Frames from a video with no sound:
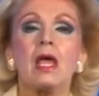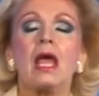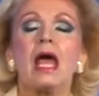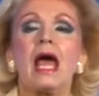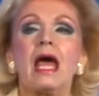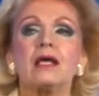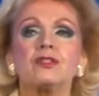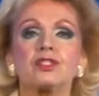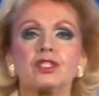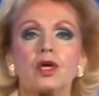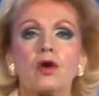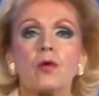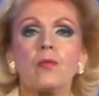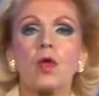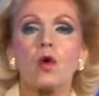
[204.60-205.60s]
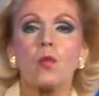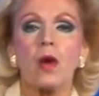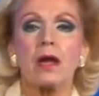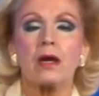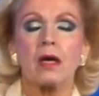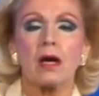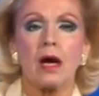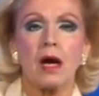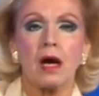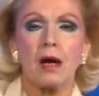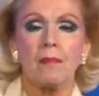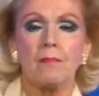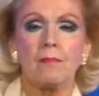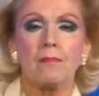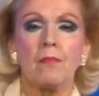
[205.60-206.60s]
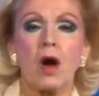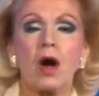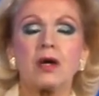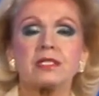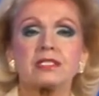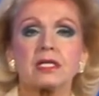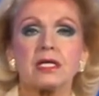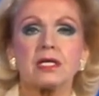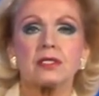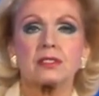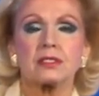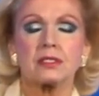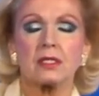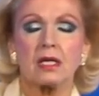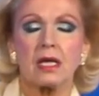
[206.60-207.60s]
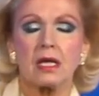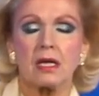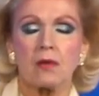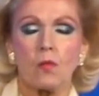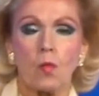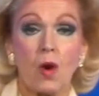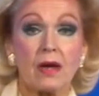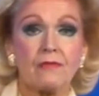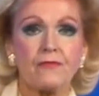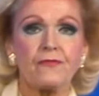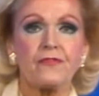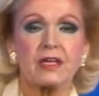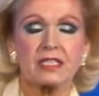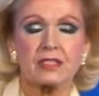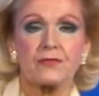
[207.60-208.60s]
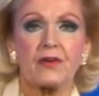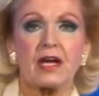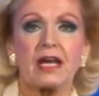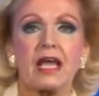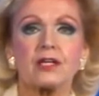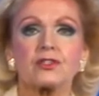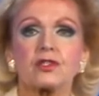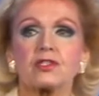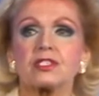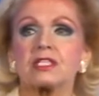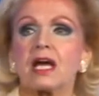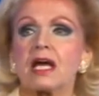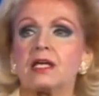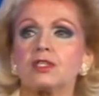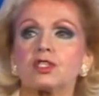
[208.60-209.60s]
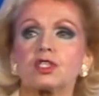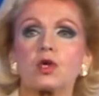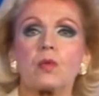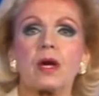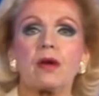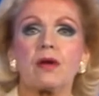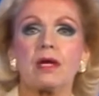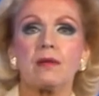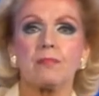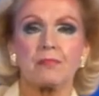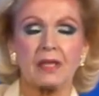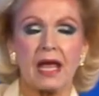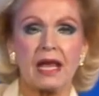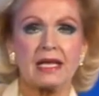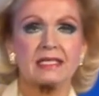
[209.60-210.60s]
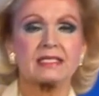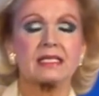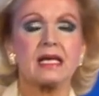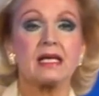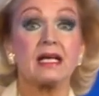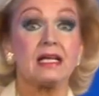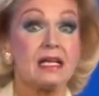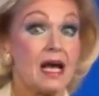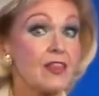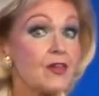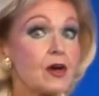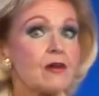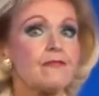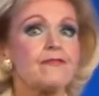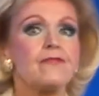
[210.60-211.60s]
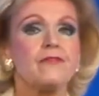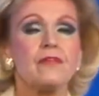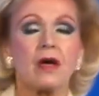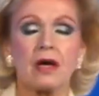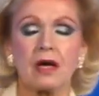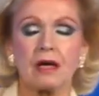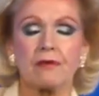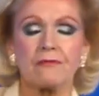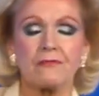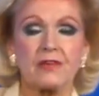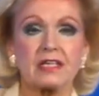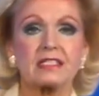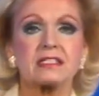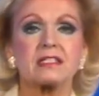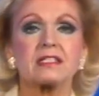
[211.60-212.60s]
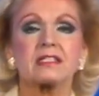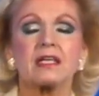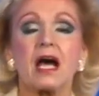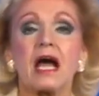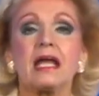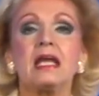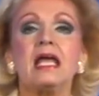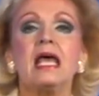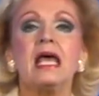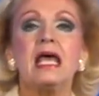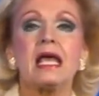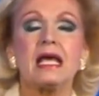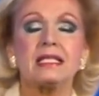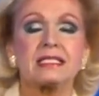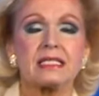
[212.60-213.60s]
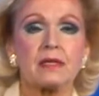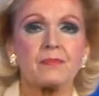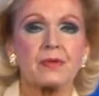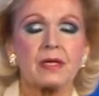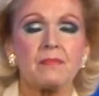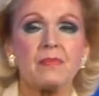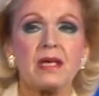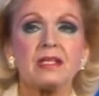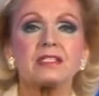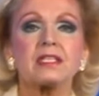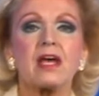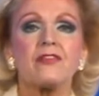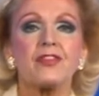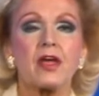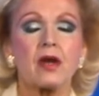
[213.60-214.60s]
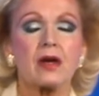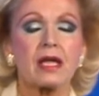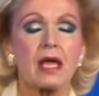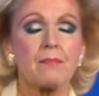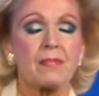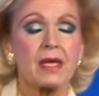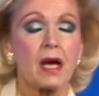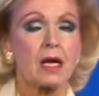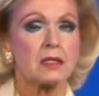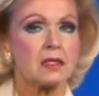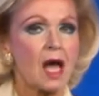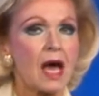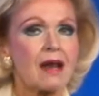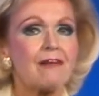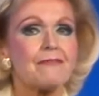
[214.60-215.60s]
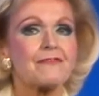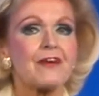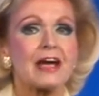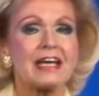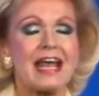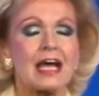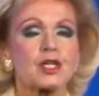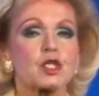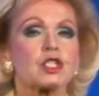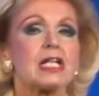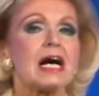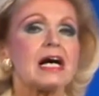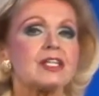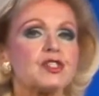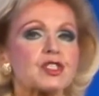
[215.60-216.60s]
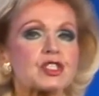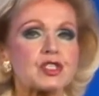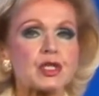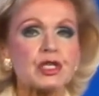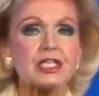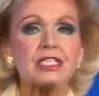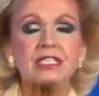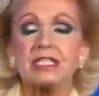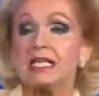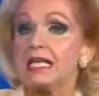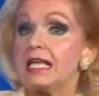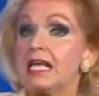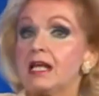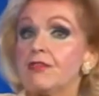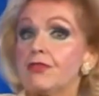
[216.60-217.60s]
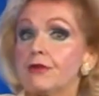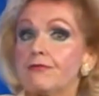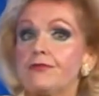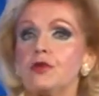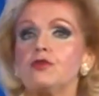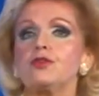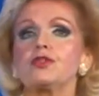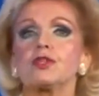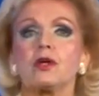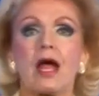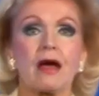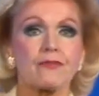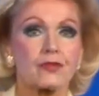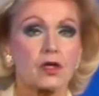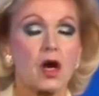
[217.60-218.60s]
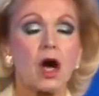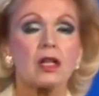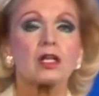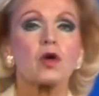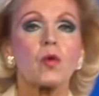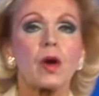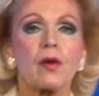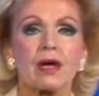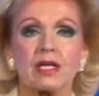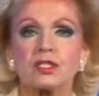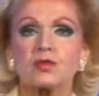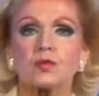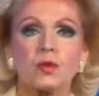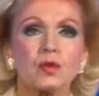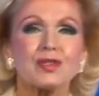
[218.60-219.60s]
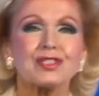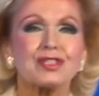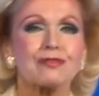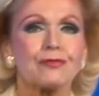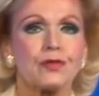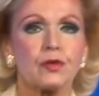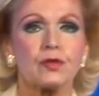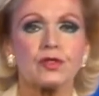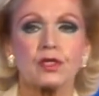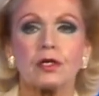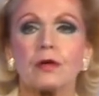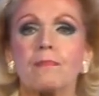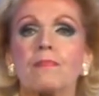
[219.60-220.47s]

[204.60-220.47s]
And so when uh, Mars is in one fixed financial sign squaring planets in another uh, fixed sign, it simply means that there can be a lot of financial uncertainty in the future. After all, Aquarius rules the future.